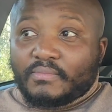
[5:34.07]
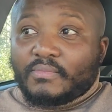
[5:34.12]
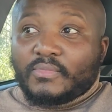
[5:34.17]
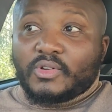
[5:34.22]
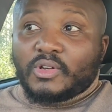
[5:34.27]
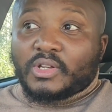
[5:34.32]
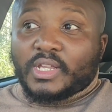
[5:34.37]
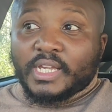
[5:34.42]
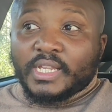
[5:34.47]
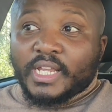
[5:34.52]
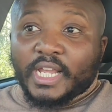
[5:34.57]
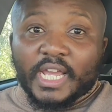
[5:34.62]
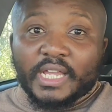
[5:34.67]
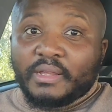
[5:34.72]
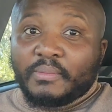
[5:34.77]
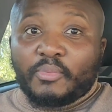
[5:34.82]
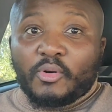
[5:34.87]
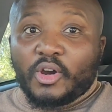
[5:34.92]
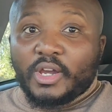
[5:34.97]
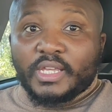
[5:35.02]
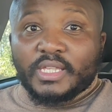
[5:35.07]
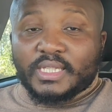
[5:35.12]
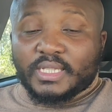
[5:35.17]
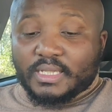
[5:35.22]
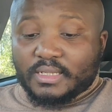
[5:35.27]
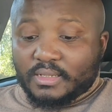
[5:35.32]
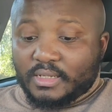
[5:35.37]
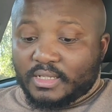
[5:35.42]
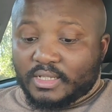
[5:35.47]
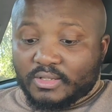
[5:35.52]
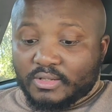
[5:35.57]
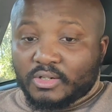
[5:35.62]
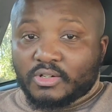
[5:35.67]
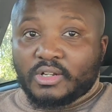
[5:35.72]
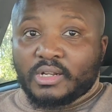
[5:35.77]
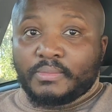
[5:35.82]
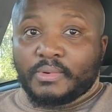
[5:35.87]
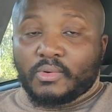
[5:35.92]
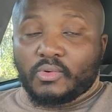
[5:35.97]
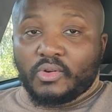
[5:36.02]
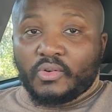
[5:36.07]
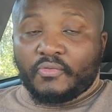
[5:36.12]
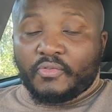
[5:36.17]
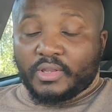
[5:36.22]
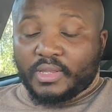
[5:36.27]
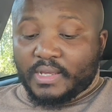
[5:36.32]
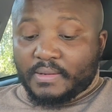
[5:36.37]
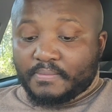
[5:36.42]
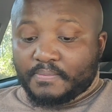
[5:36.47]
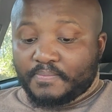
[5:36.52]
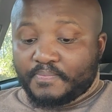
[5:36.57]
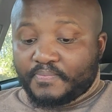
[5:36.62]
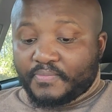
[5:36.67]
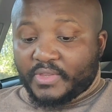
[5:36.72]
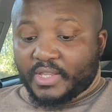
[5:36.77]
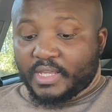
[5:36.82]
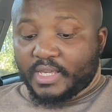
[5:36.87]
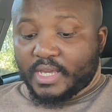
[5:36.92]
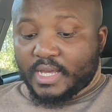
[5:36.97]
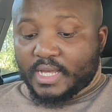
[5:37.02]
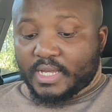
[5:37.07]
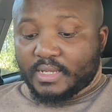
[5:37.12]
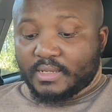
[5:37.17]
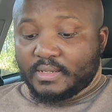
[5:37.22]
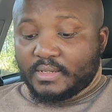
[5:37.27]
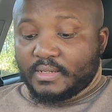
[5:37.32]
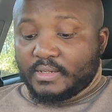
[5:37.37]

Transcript: not getting any points, it's not going to be good for them. Yeah.